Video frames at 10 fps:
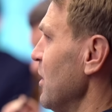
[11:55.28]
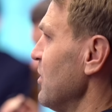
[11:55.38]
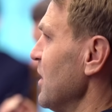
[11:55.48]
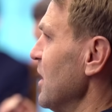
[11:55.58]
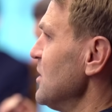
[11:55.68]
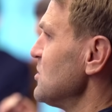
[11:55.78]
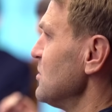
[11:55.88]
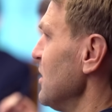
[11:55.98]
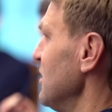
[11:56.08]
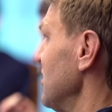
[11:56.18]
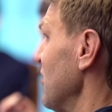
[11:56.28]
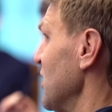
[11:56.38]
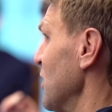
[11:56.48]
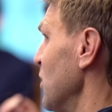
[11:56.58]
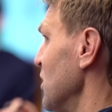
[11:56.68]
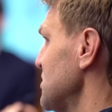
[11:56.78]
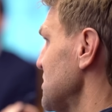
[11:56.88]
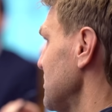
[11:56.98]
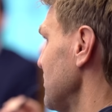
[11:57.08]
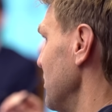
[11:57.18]
I think he should. He's definitely a
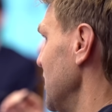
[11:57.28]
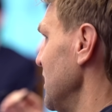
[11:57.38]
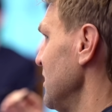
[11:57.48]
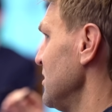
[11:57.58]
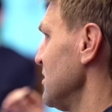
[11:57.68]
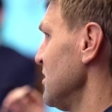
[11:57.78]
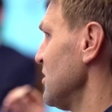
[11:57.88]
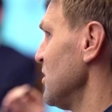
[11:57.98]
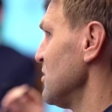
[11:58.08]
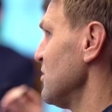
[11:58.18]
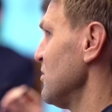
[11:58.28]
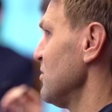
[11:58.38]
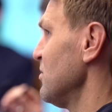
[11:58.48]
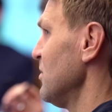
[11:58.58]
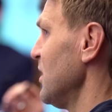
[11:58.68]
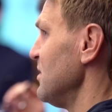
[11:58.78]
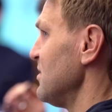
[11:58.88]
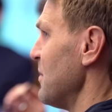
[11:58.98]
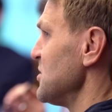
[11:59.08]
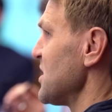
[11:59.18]
watch for me. He's in terms of in
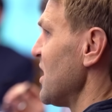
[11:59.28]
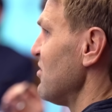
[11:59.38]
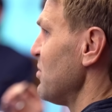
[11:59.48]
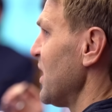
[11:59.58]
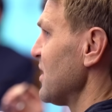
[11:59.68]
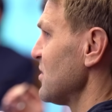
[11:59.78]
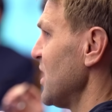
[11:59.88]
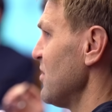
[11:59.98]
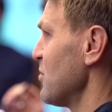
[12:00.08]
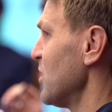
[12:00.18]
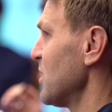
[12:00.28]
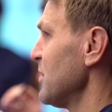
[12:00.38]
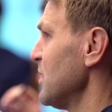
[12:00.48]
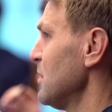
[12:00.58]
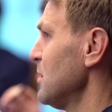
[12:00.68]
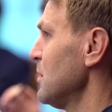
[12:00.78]
damaging halfbacks. I'd have him right up there.